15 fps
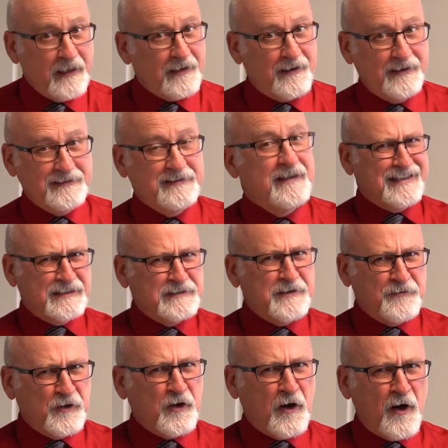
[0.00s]
Because if
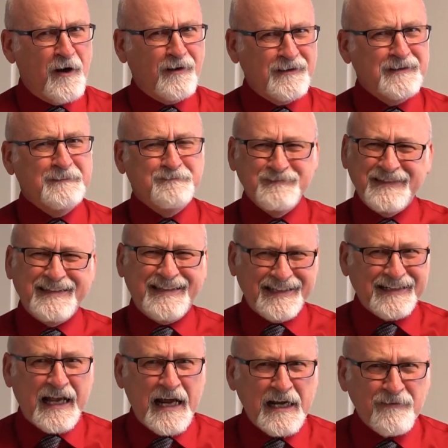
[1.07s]
you call them, they'll
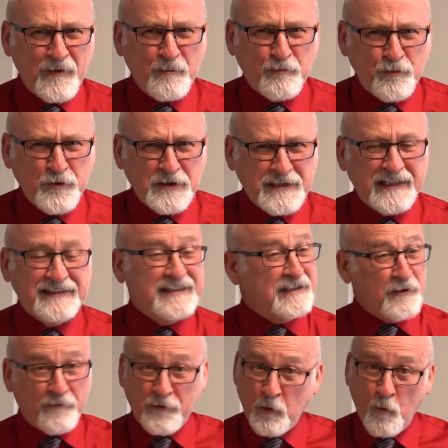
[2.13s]
kind of appreciate
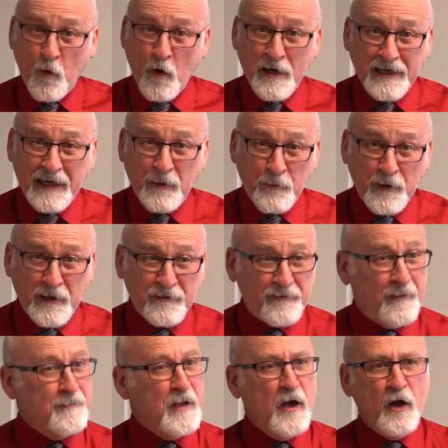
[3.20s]
that. If you want to get rid of
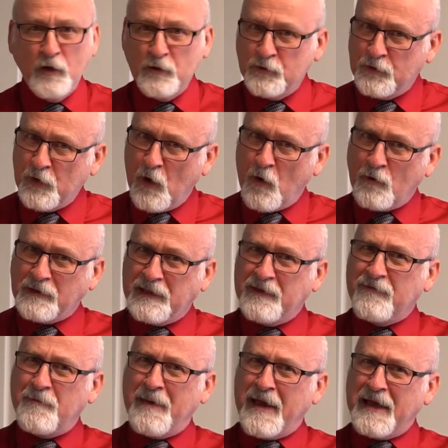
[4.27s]
them, don't give
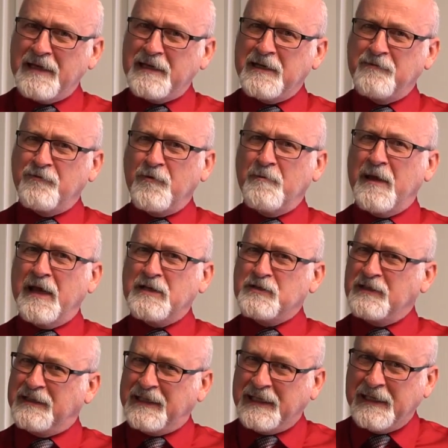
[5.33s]
them any
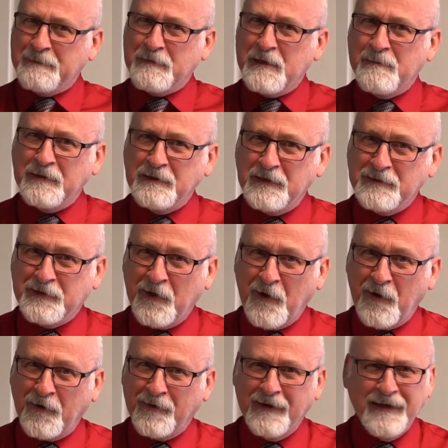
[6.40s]
information. Keep them in the
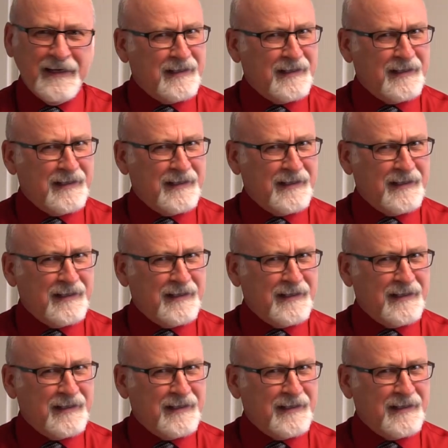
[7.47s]
dark.